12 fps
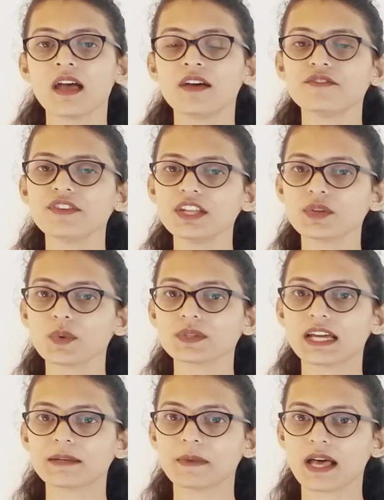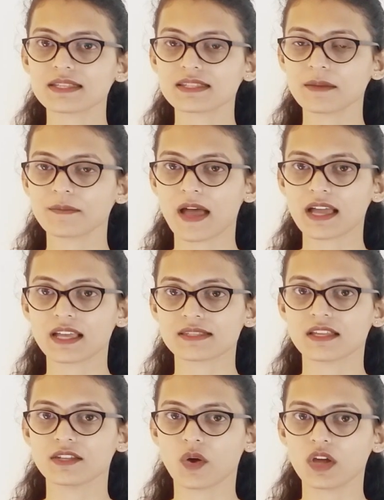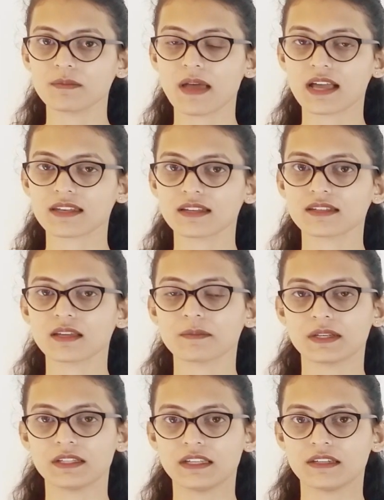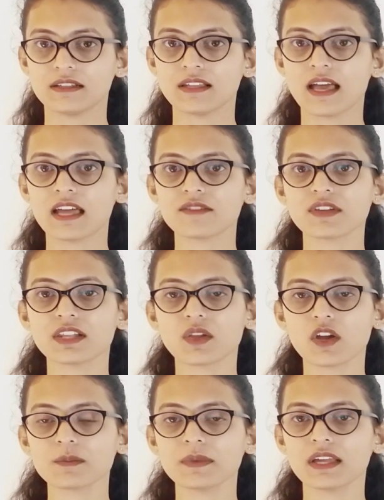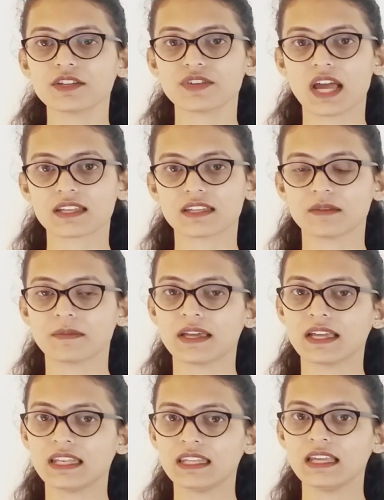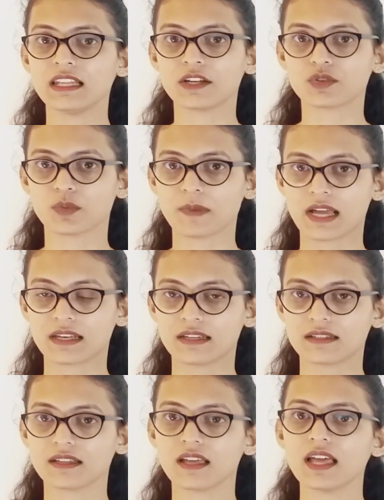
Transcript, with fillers: We know that plastic bag is a non-magnetic material and will not be attracted by any electromagnet